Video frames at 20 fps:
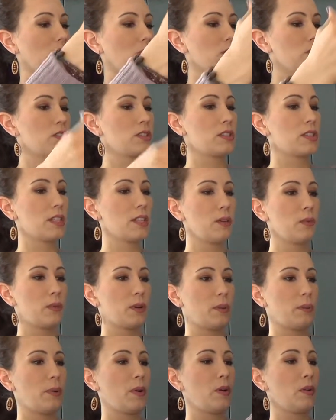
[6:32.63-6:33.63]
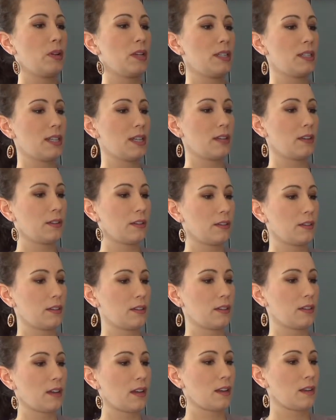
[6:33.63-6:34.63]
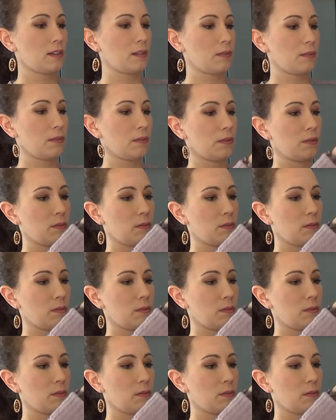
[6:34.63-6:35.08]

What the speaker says: Just like you would a ponytail, you can kind of